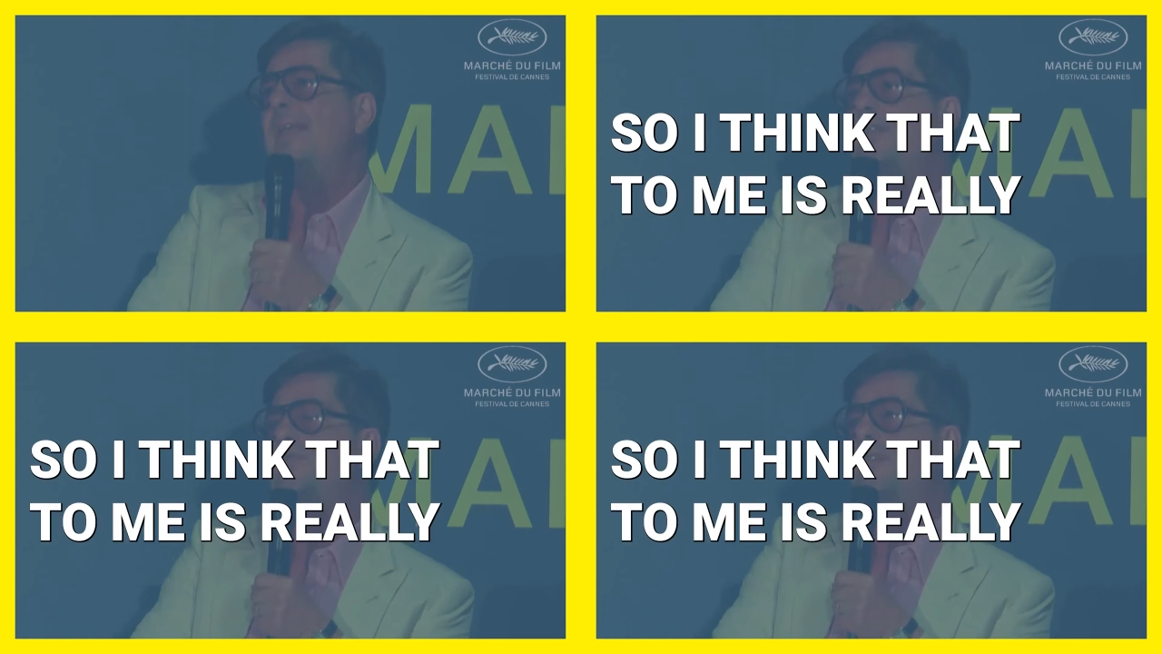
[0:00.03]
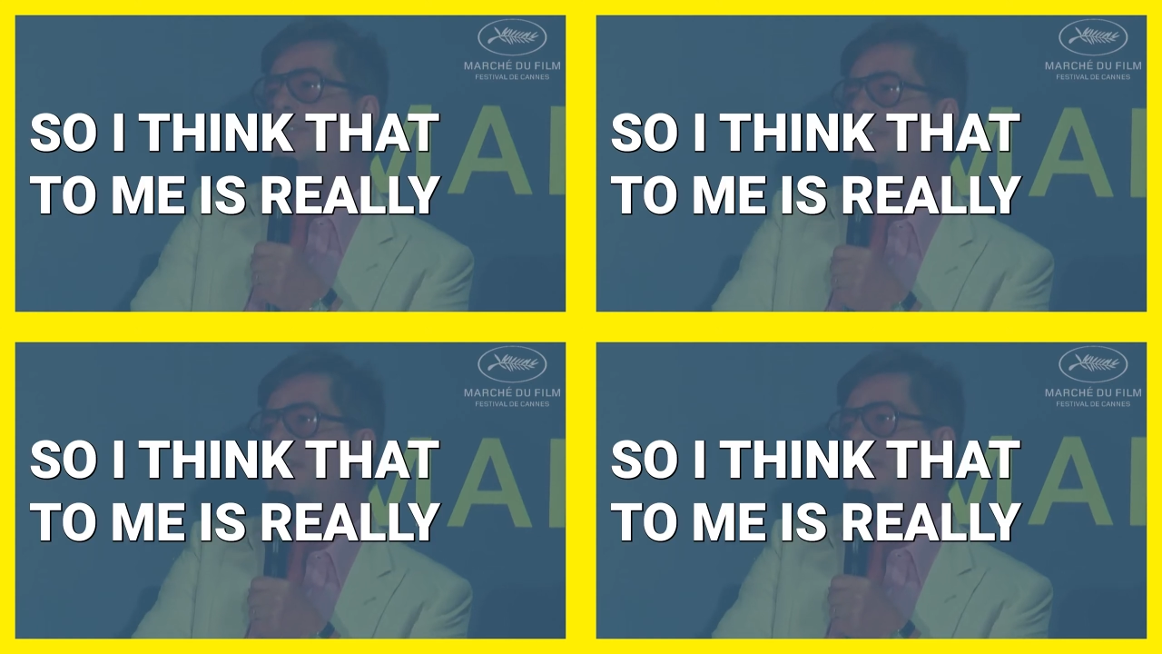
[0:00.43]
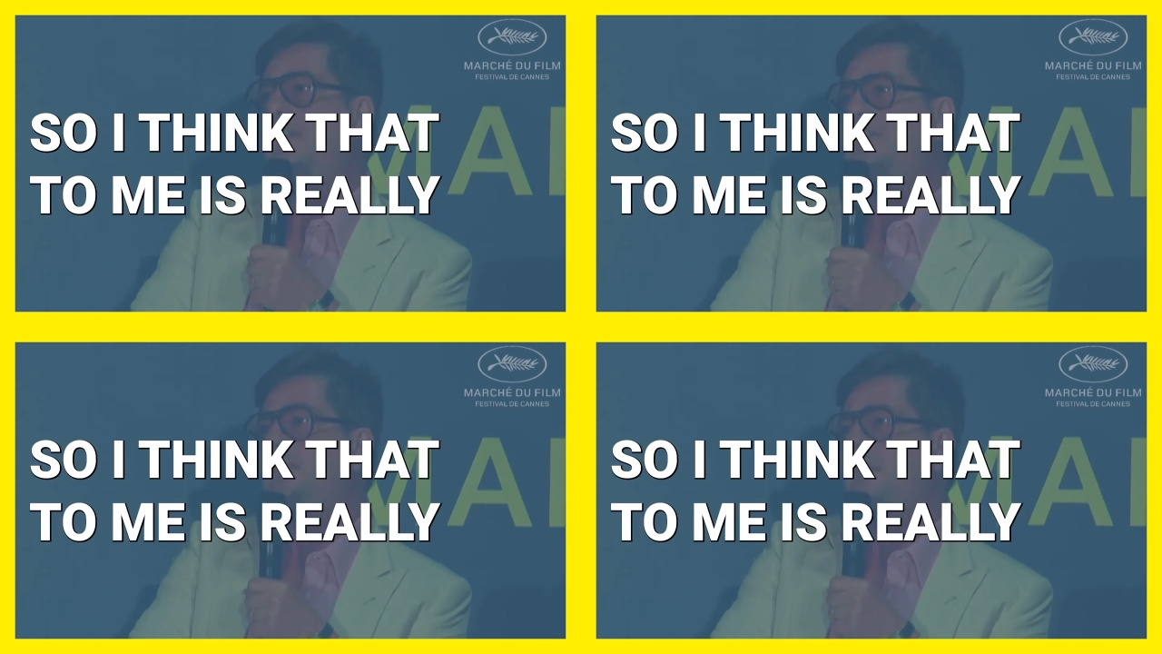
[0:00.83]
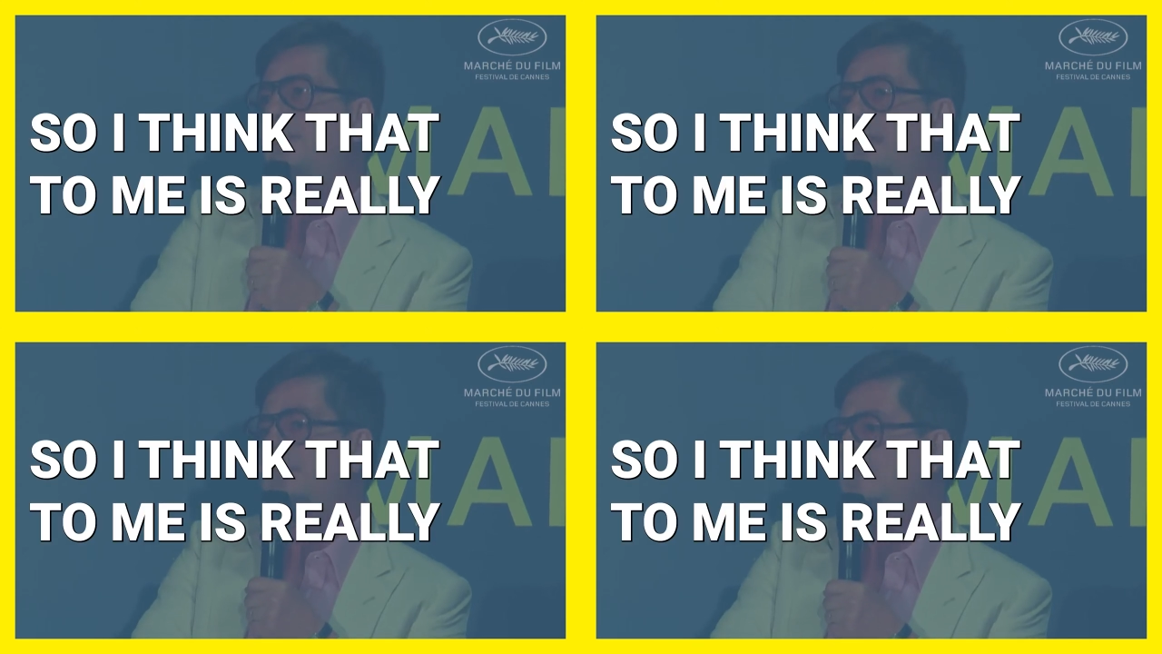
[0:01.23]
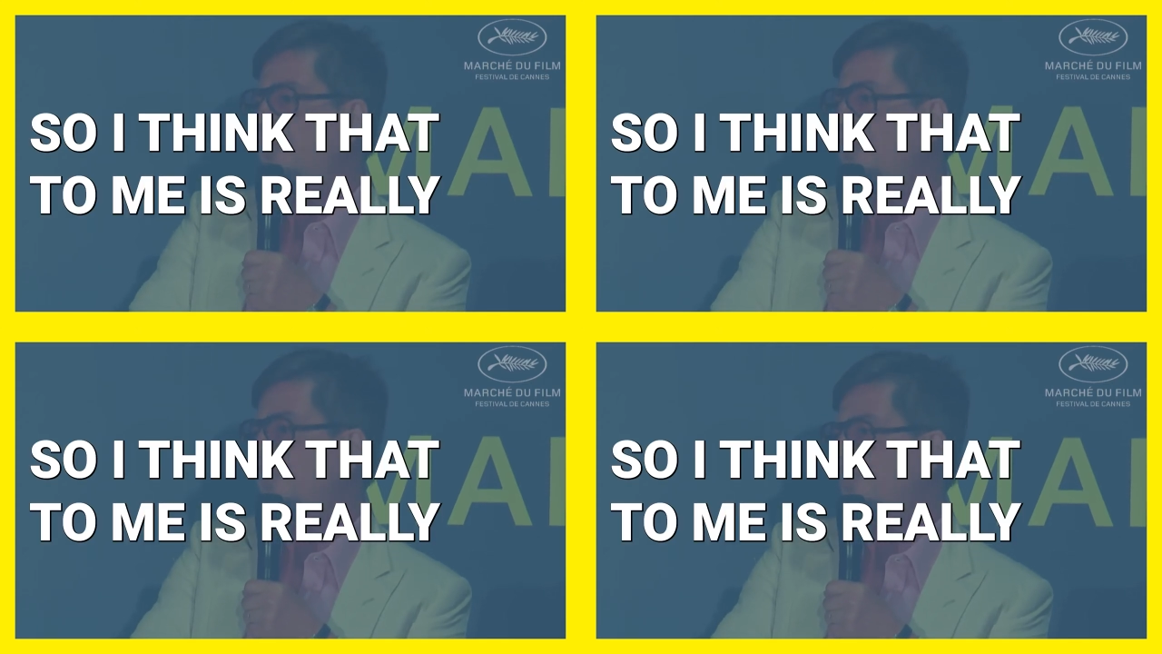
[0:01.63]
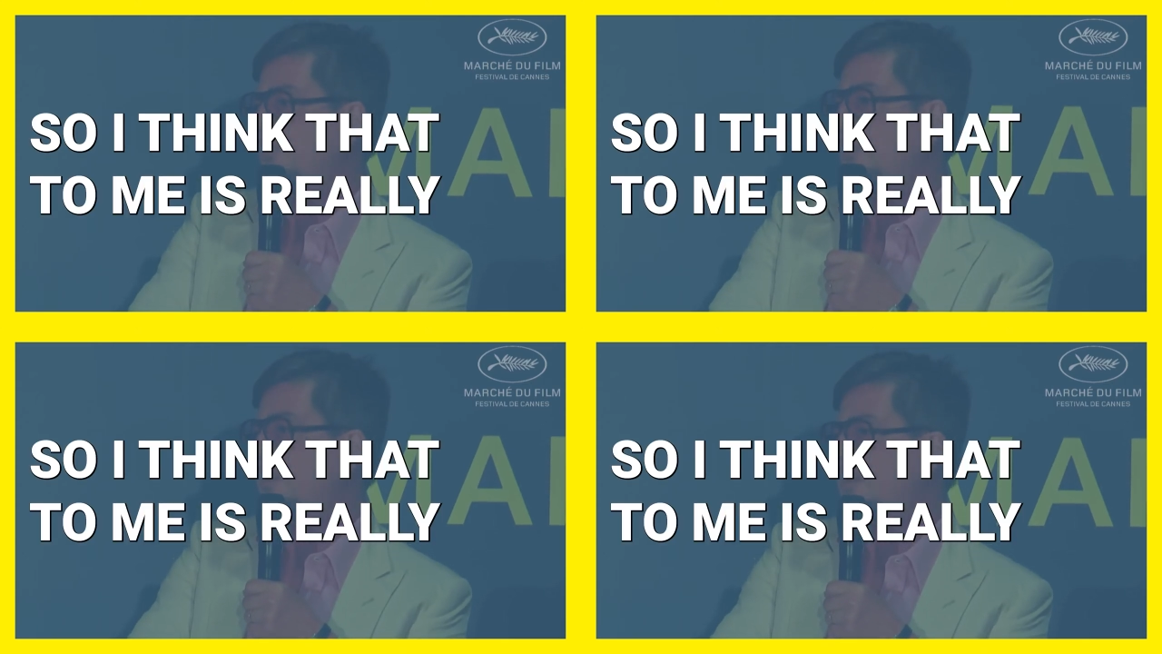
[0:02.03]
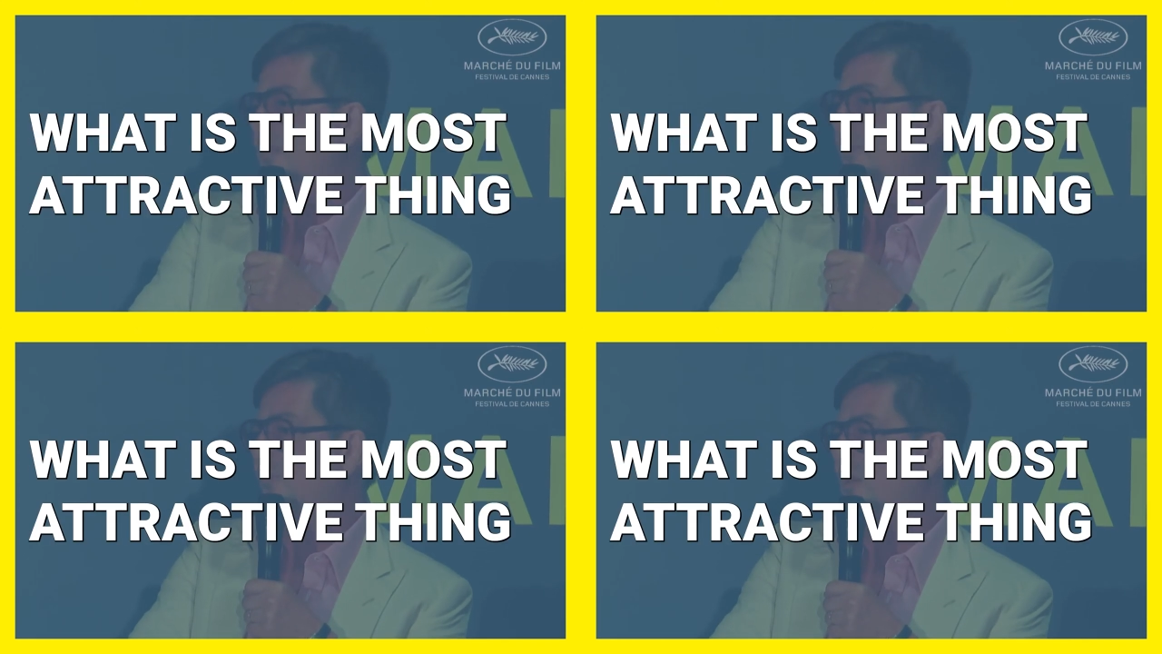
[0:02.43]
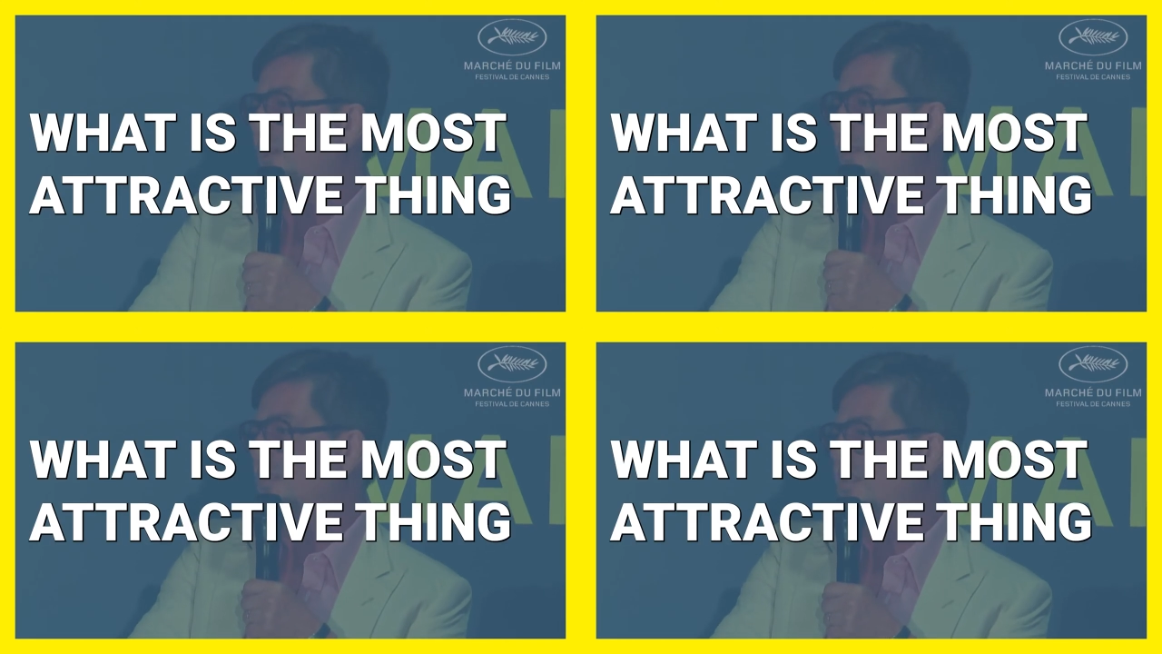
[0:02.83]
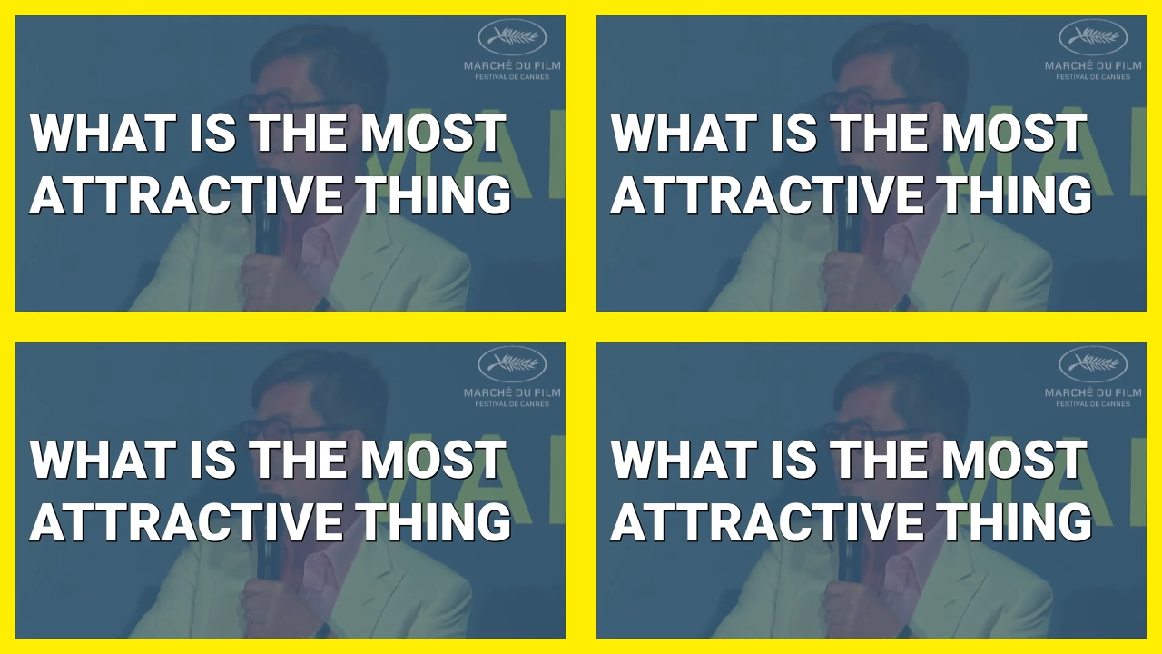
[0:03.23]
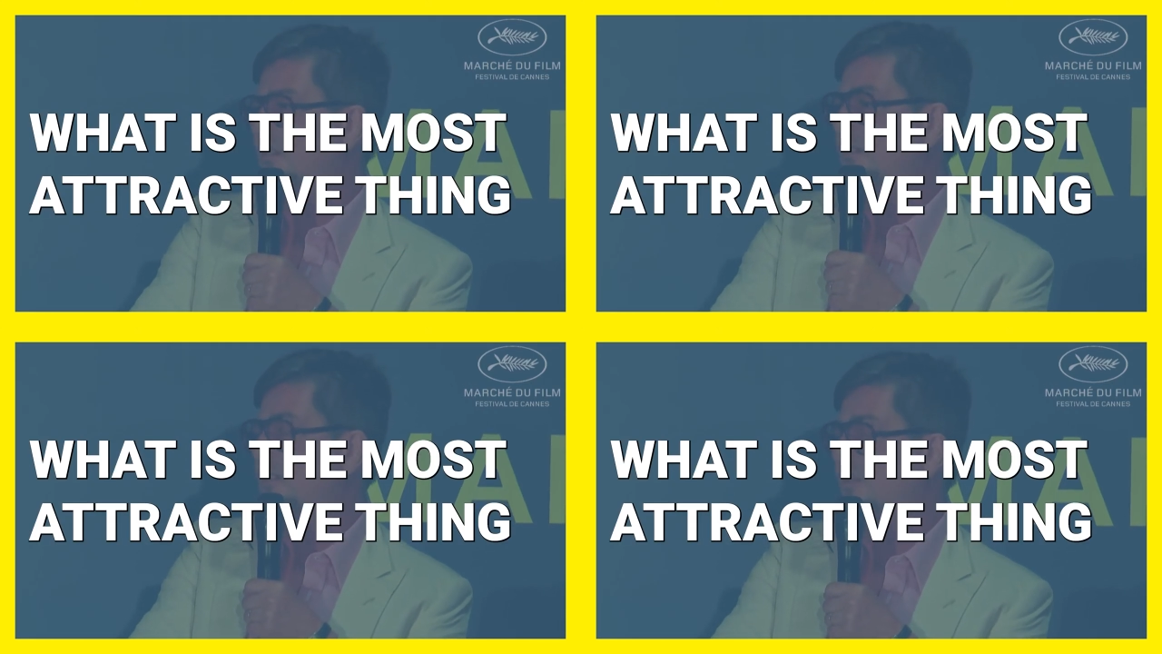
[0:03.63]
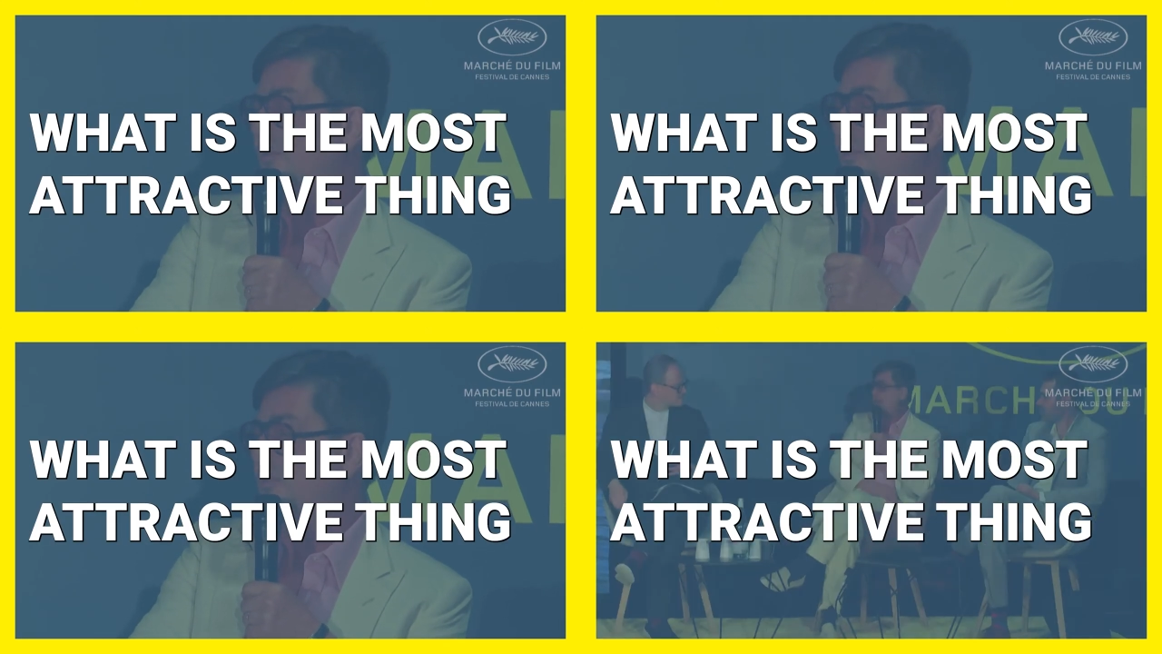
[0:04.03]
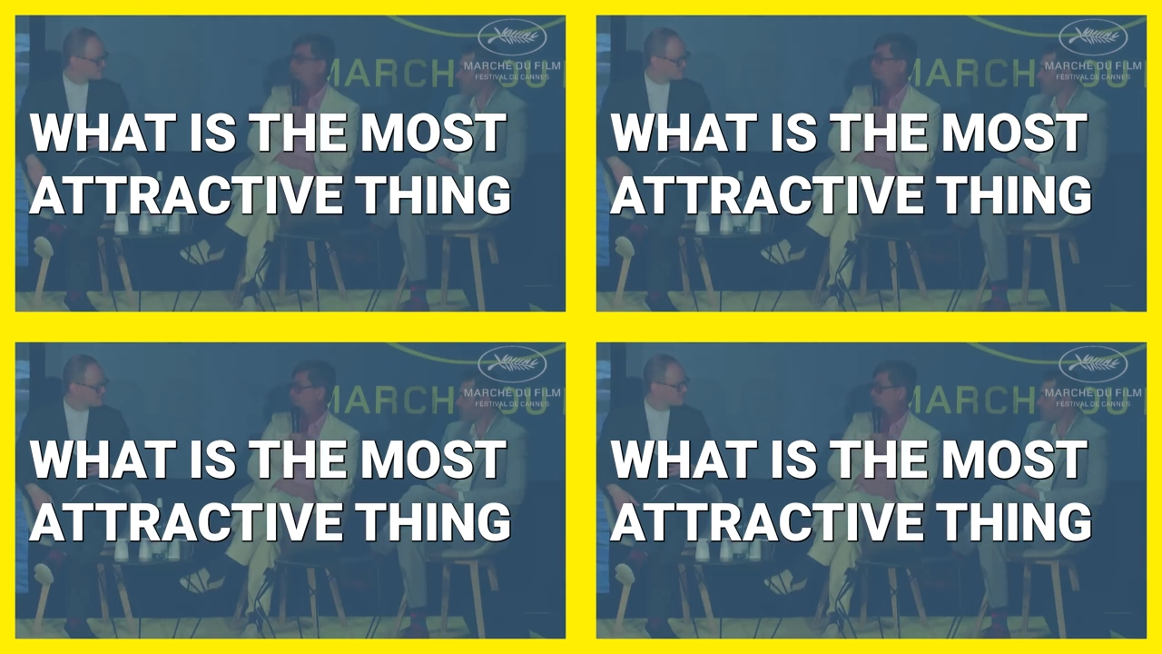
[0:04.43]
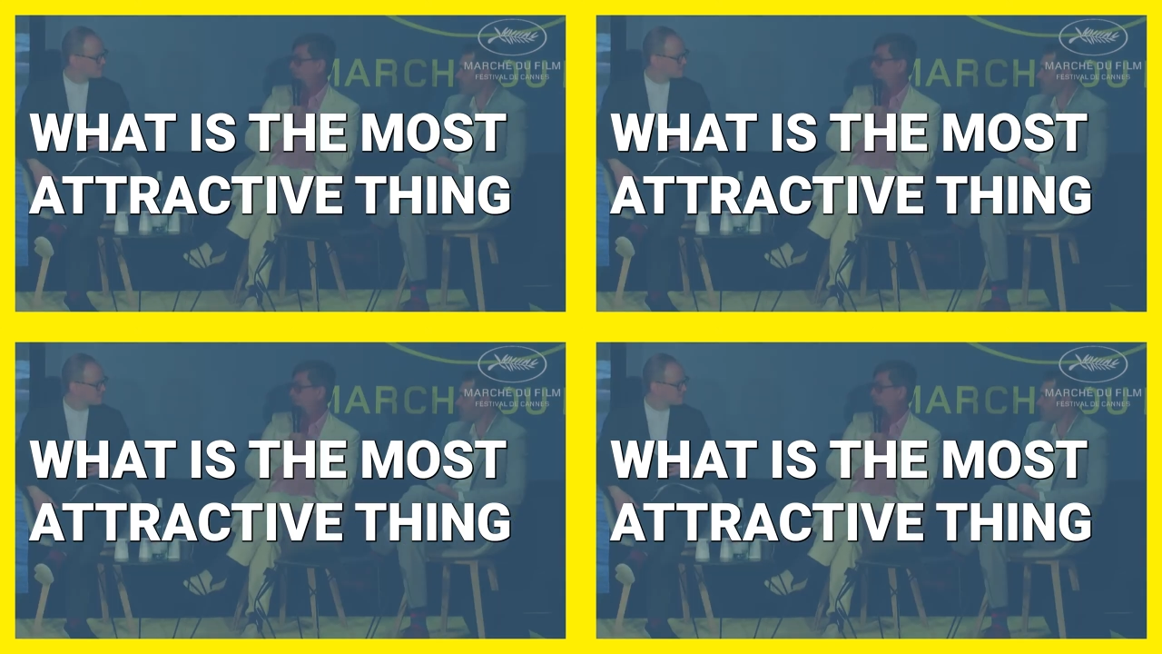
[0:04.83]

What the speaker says: No face is visible, so there are no lips to read.